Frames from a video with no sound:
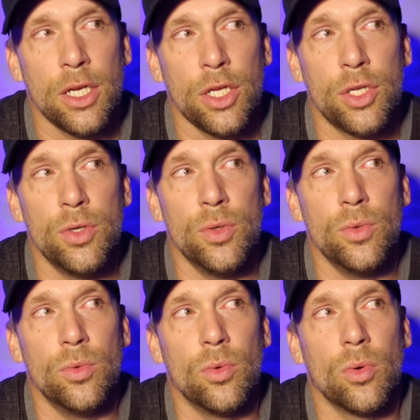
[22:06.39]

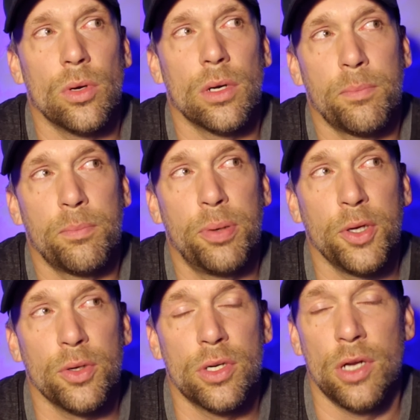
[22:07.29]
you put
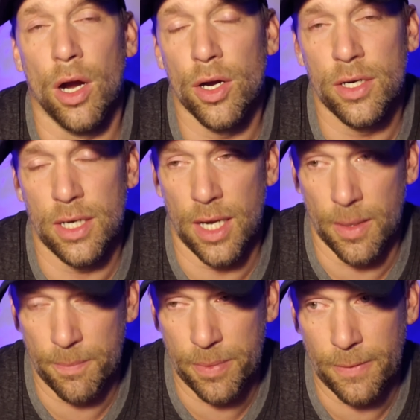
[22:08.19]
your guard
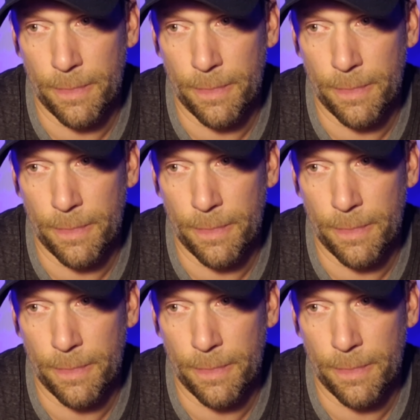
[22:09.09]
up